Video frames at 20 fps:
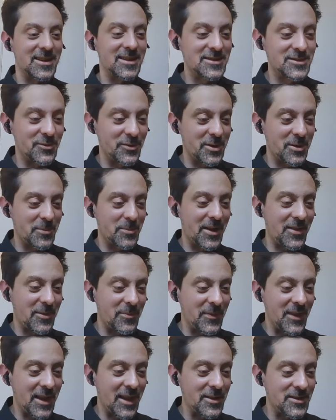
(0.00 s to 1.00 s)
talking about
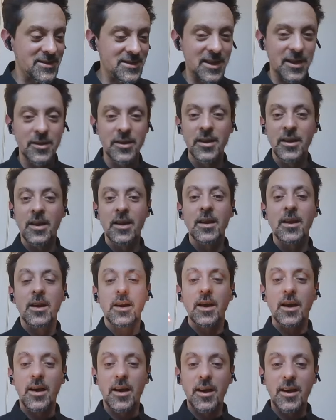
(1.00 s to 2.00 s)
them now. So
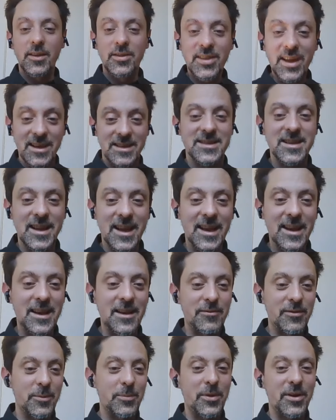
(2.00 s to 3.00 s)
thanks again,
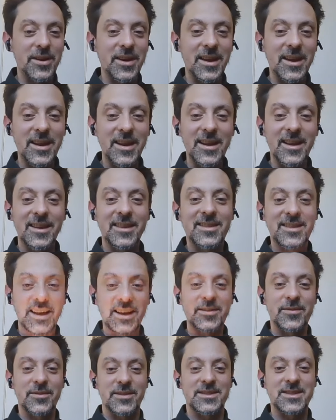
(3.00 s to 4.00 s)
everybody.
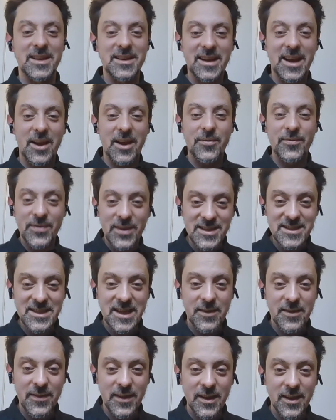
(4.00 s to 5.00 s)
Thank you for attending our first
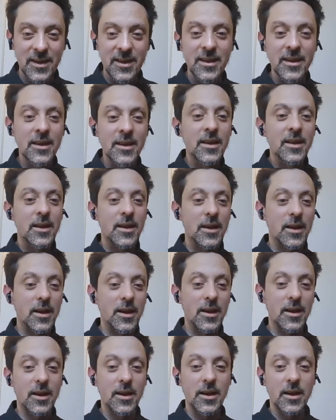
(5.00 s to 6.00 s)
ever
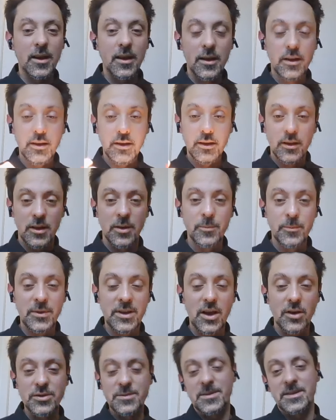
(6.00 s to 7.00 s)

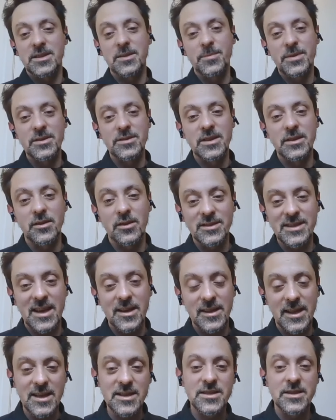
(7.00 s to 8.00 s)
Goldsmiths Computing
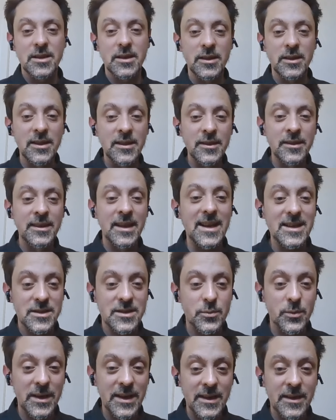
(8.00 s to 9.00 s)
Lockdown lecture.
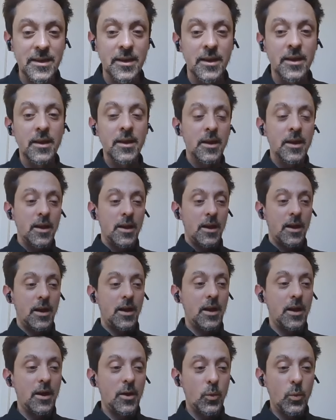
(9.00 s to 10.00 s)
Next week,
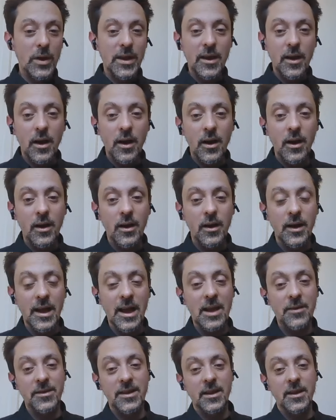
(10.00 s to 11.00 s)
we are
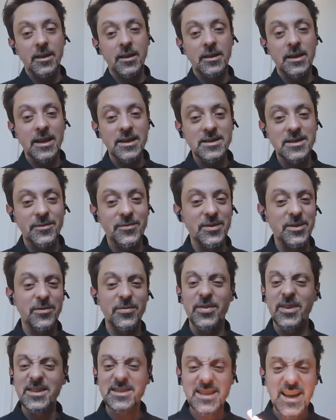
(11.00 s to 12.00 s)
having a lecture from
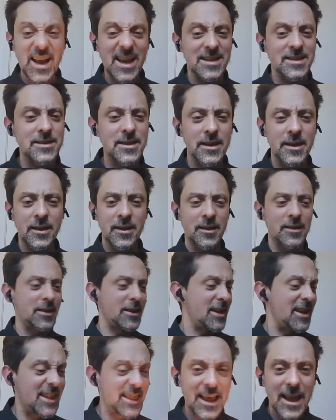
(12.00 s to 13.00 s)

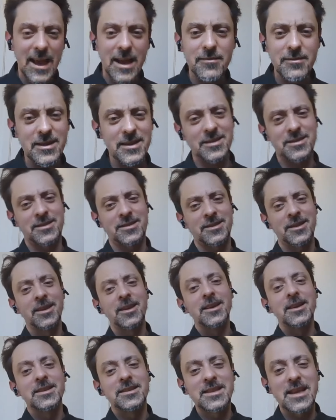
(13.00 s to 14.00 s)
the hilarious
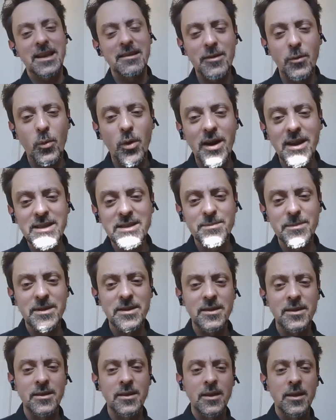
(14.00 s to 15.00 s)
Sarah
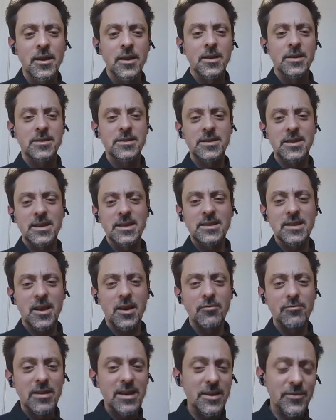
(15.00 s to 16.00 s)
Wiseman. She's
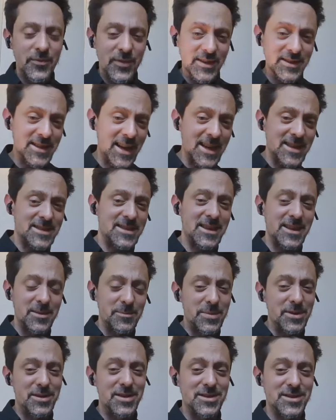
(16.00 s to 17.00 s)
a really fantastic
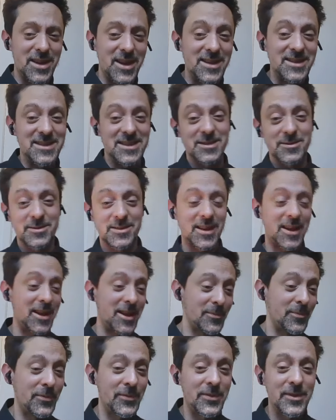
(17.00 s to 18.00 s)
computer scientist,
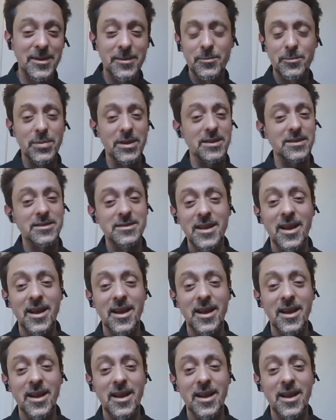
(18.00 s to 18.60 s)
but